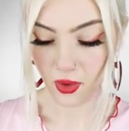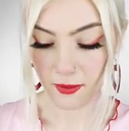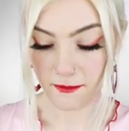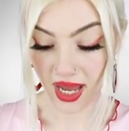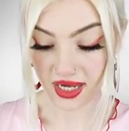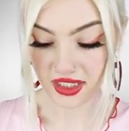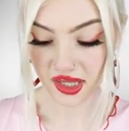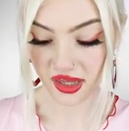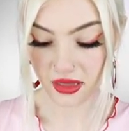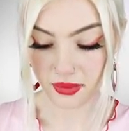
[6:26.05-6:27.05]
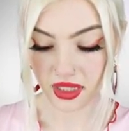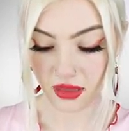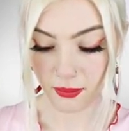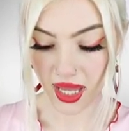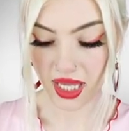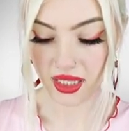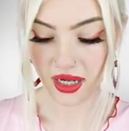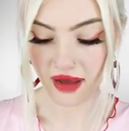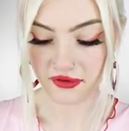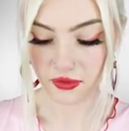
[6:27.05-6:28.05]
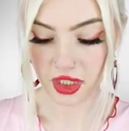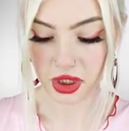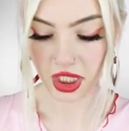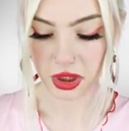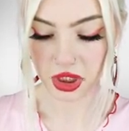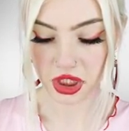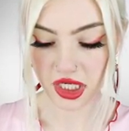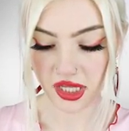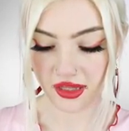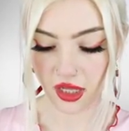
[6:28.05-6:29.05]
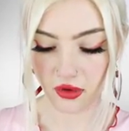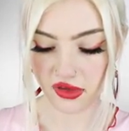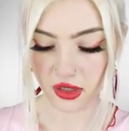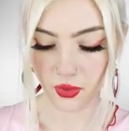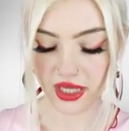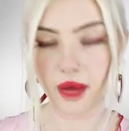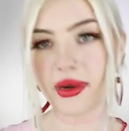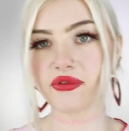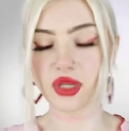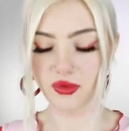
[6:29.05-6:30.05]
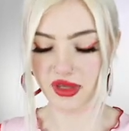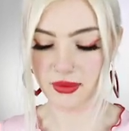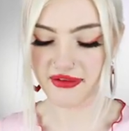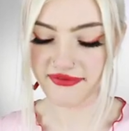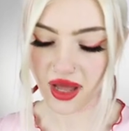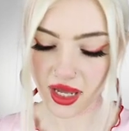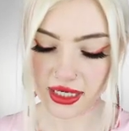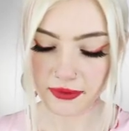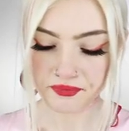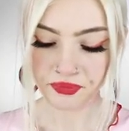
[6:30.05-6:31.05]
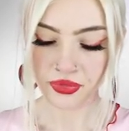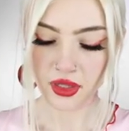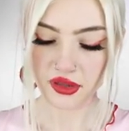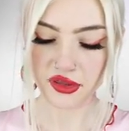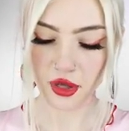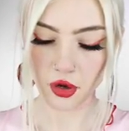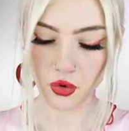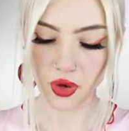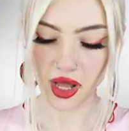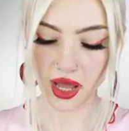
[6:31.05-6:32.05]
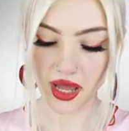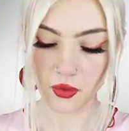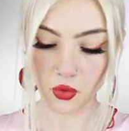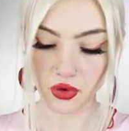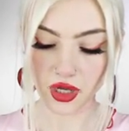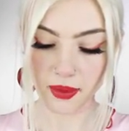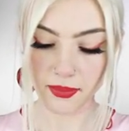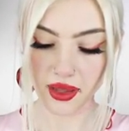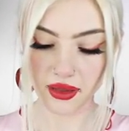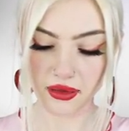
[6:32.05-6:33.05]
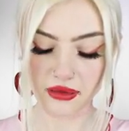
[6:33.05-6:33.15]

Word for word: went back to sleep in the bed after we had changed the sheets and I thought I was gonna wake up and everything was gonna be fine. So I woke up,